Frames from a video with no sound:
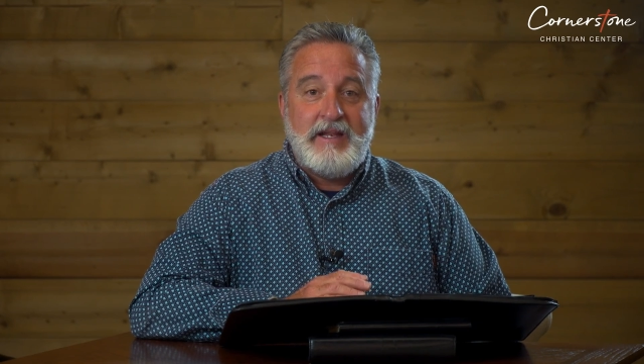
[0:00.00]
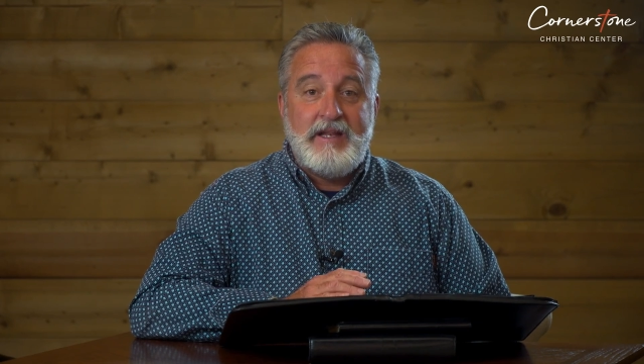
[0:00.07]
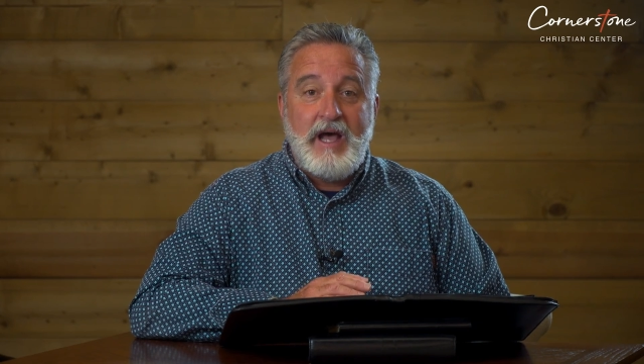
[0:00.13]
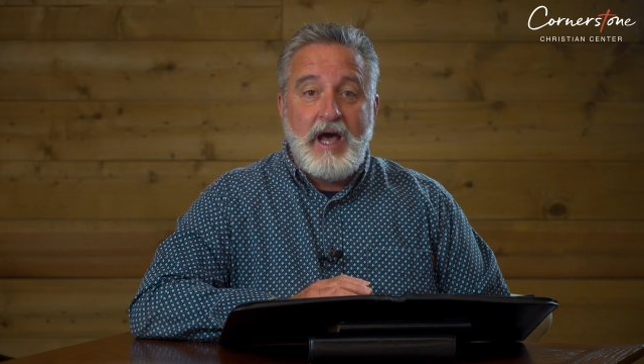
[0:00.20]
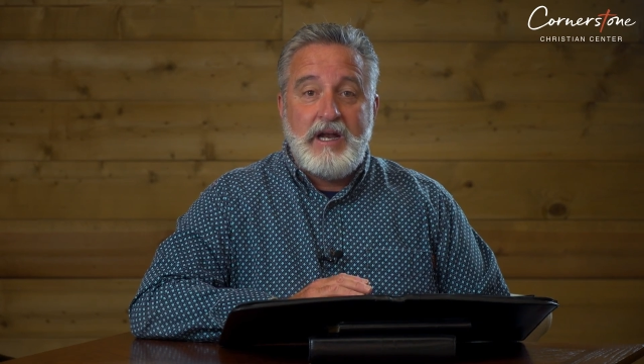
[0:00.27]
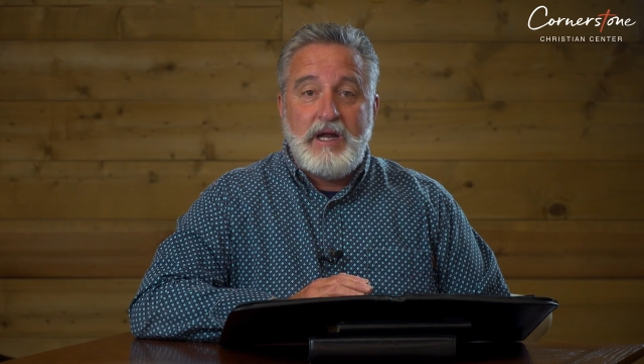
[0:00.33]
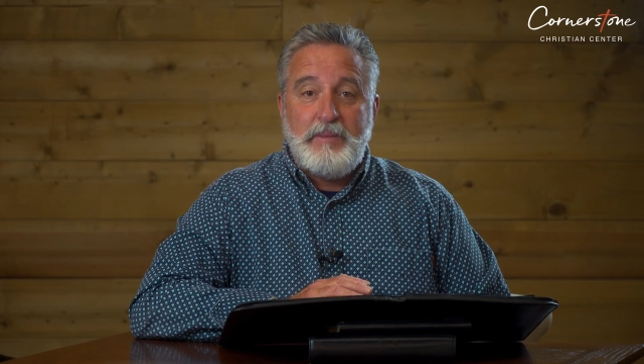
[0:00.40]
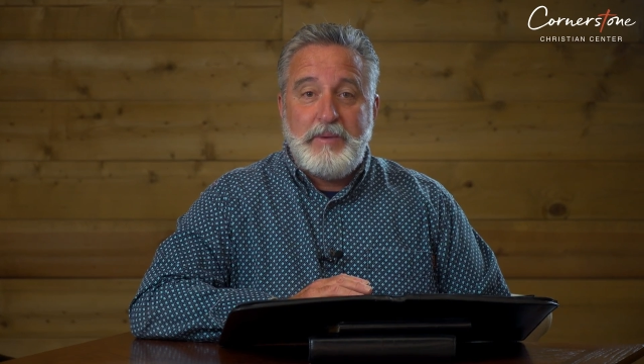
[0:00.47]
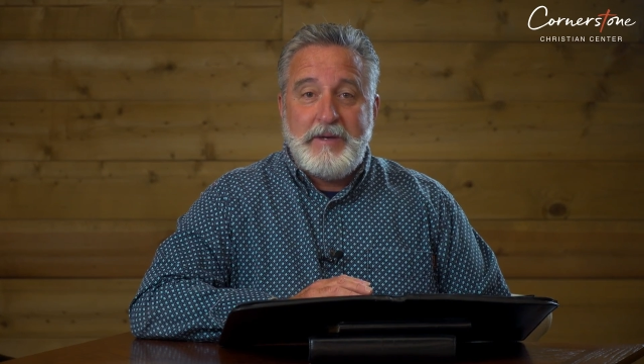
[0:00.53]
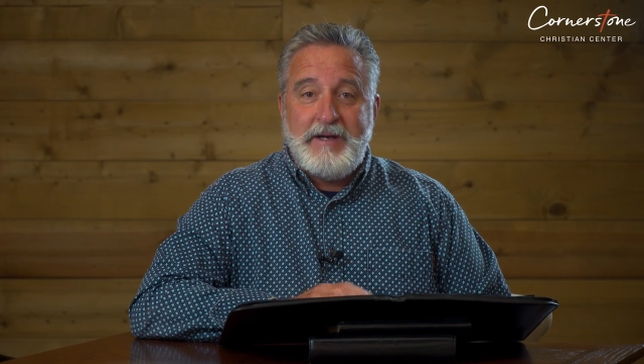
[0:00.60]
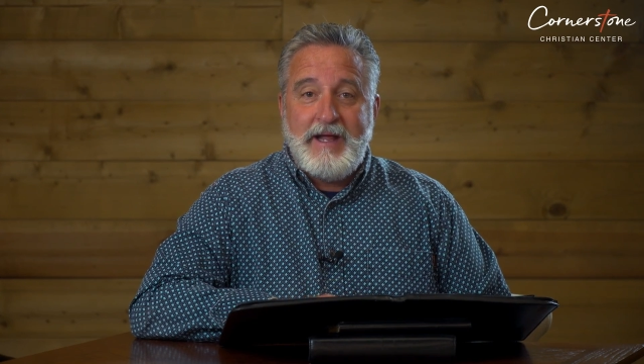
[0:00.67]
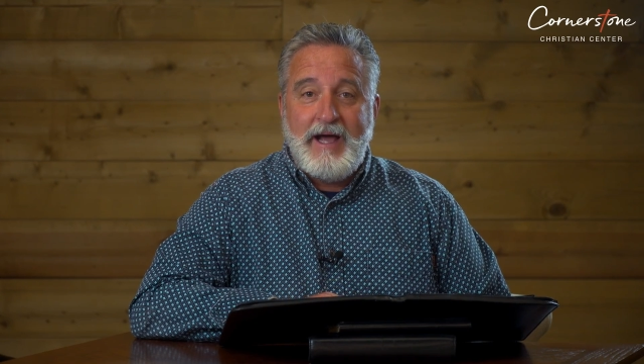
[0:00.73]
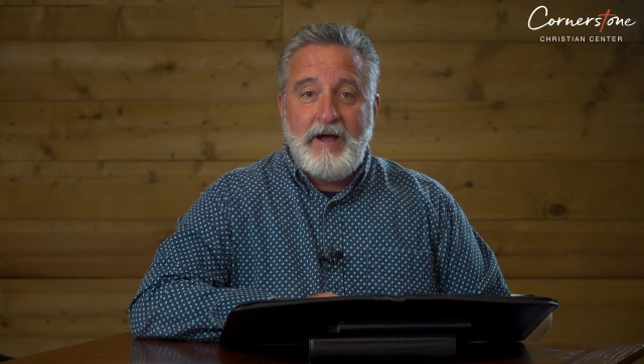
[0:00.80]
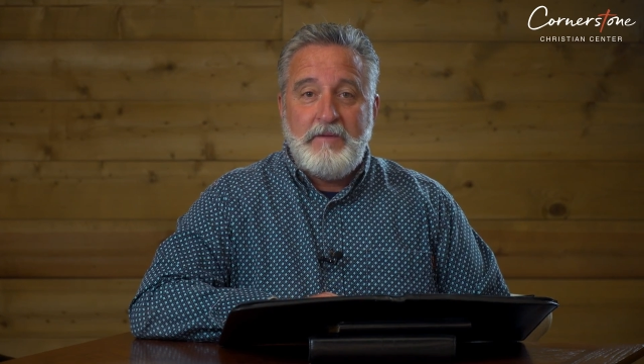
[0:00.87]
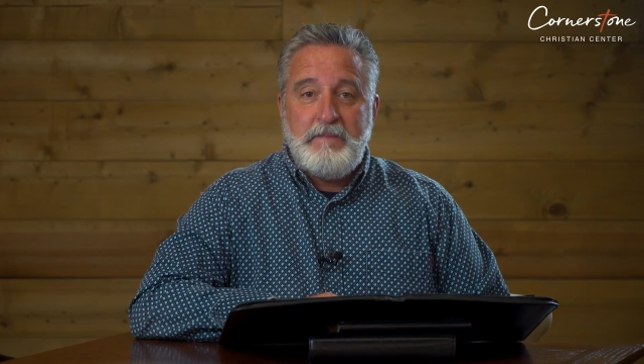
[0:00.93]
and not up and
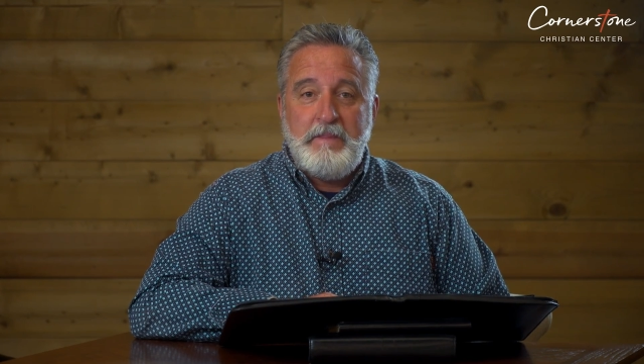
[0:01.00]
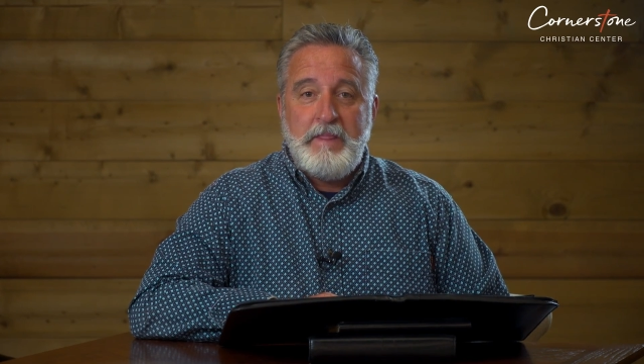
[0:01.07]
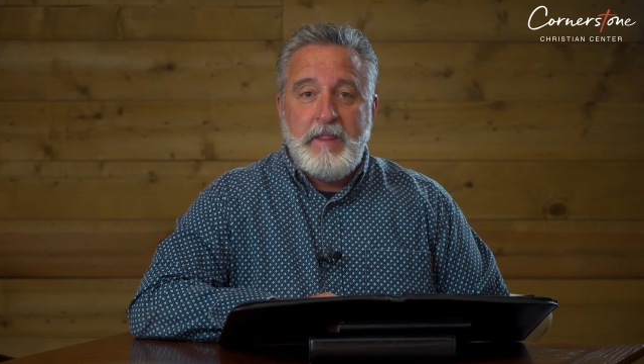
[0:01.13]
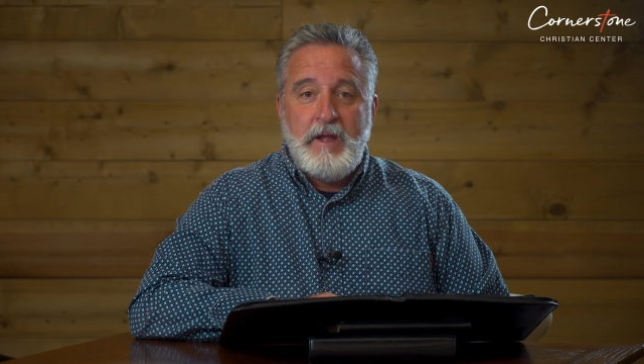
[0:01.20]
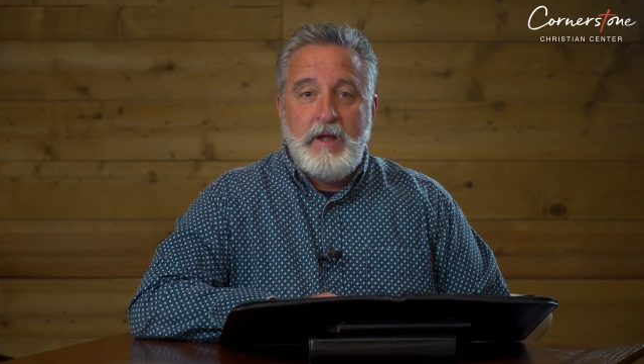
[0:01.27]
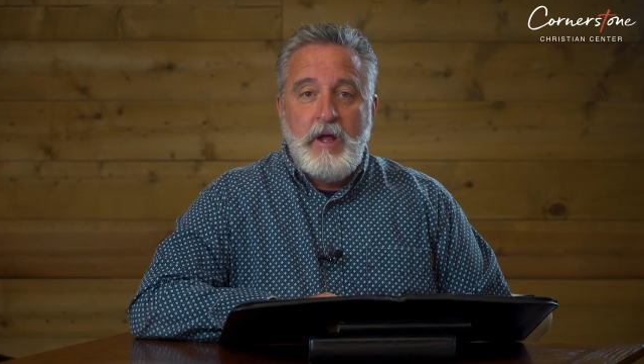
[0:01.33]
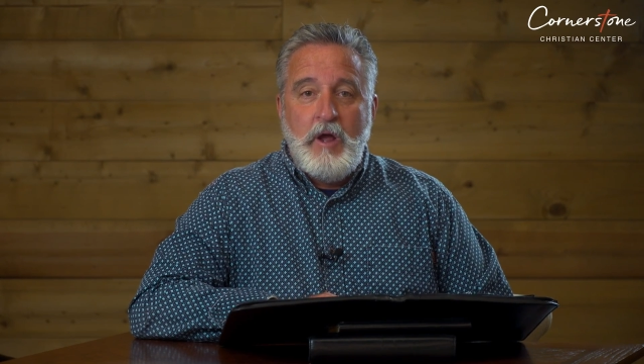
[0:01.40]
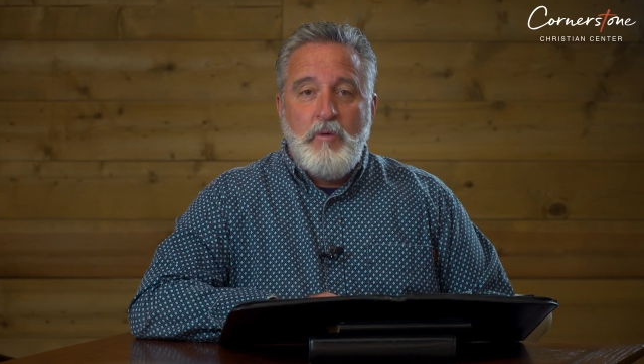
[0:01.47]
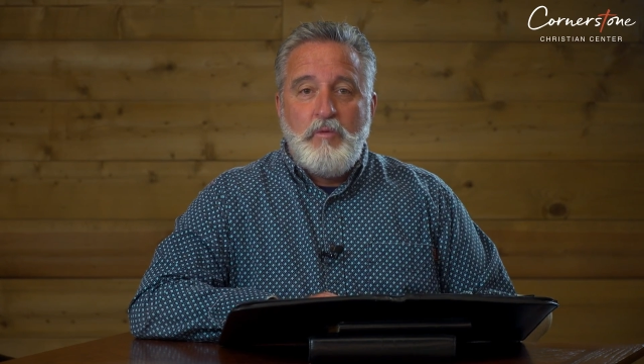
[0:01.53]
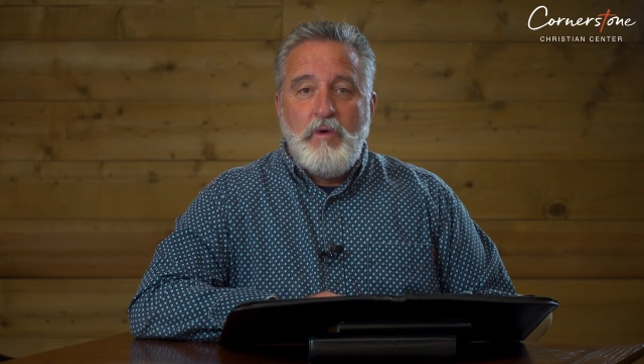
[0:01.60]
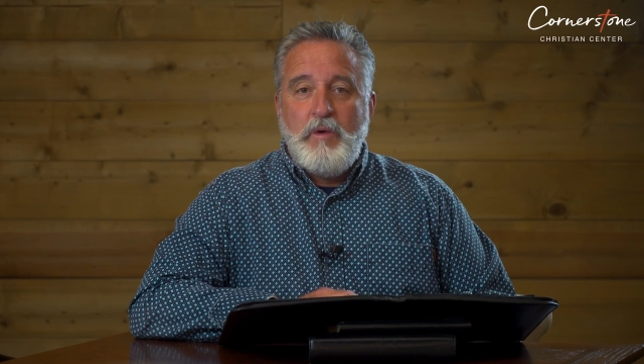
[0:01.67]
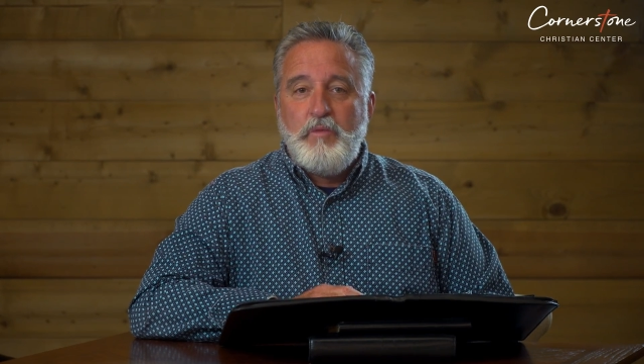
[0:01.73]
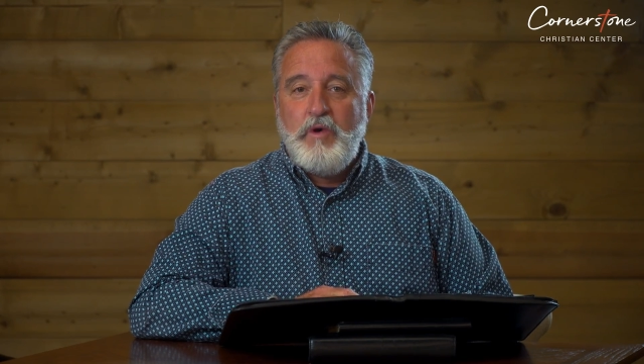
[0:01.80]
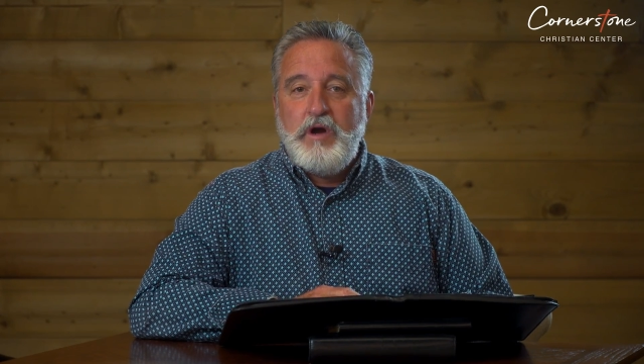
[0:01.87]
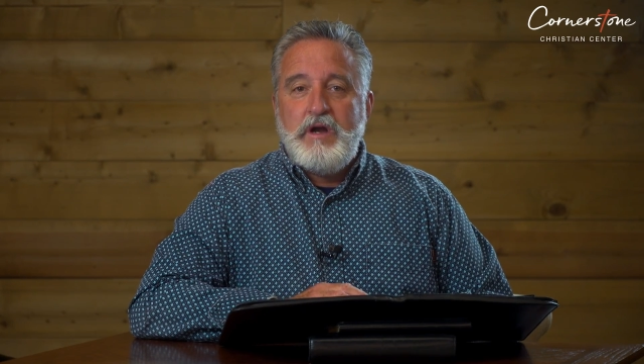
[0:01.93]
down,
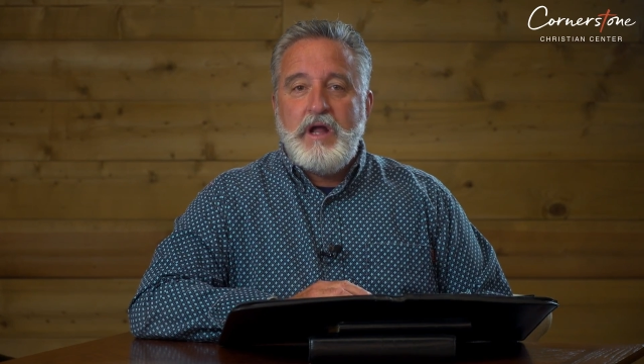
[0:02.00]
when we're